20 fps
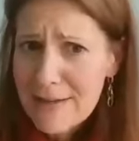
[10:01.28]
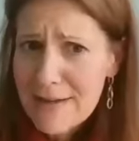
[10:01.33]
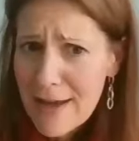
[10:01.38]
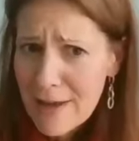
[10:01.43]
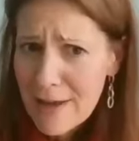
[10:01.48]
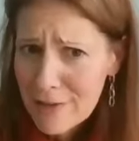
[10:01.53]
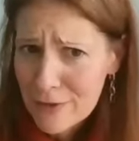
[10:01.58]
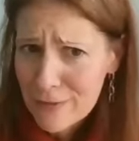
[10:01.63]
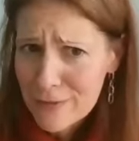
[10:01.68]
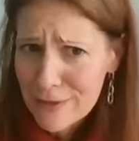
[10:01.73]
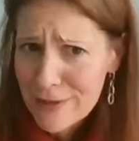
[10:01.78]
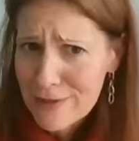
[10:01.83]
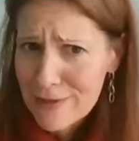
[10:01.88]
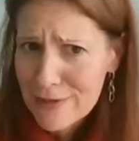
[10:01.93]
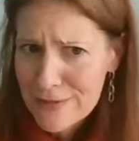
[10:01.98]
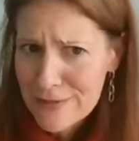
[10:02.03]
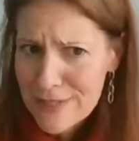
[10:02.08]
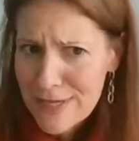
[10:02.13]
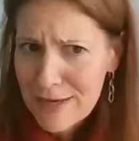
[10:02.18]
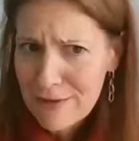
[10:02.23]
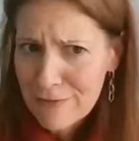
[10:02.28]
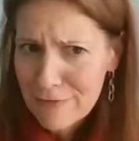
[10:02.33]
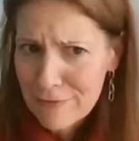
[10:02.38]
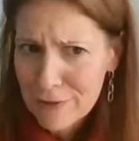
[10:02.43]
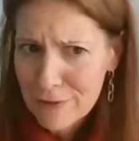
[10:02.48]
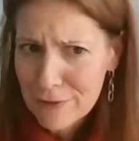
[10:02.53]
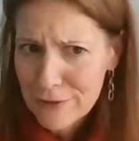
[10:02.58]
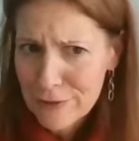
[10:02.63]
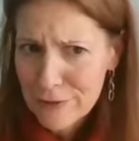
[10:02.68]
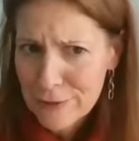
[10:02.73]
another one of those
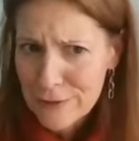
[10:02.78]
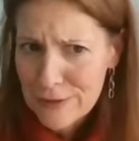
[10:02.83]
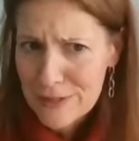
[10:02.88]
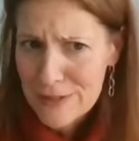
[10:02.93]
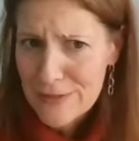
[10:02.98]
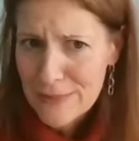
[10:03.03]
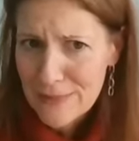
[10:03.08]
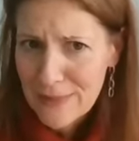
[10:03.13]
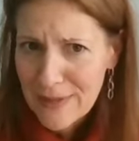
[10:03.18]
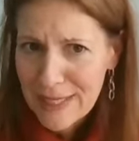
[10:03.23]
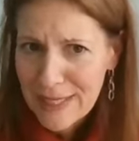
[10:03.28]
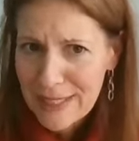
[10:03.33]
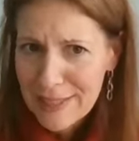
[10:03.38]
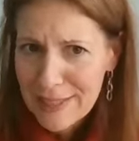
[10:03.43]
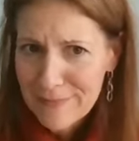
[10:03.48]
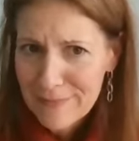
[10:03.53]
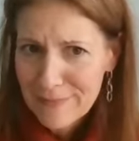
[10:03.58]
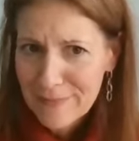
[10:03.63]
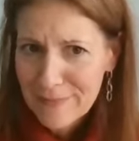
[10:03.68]
8-foot doors, right?